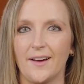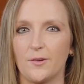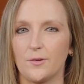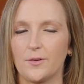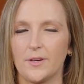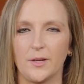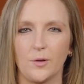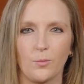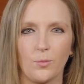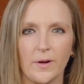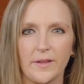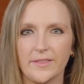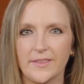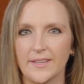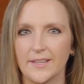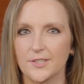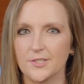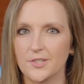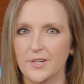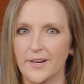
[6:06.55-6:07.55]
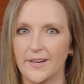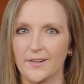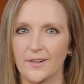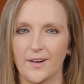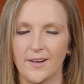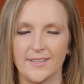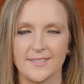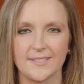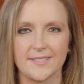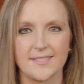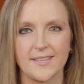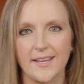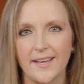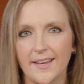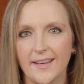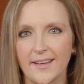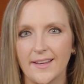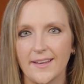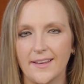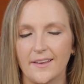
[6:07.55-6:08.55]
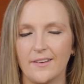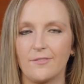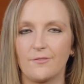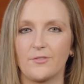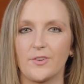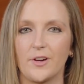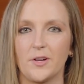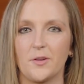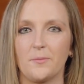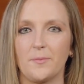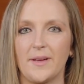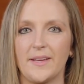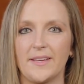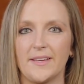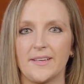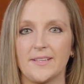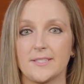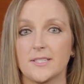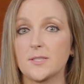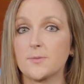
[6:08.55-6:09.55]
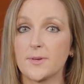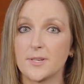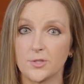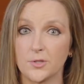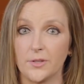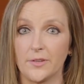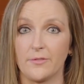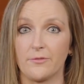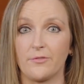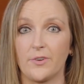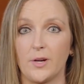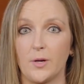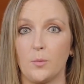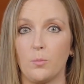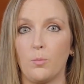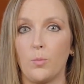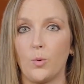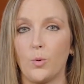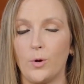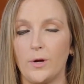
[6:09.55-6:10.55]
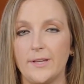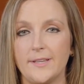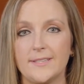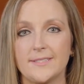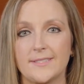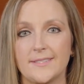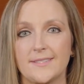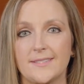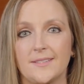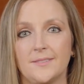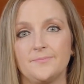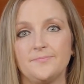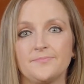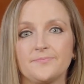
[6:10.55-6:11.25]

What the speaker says: What things should I not say in front of my kids, especially in front of boys?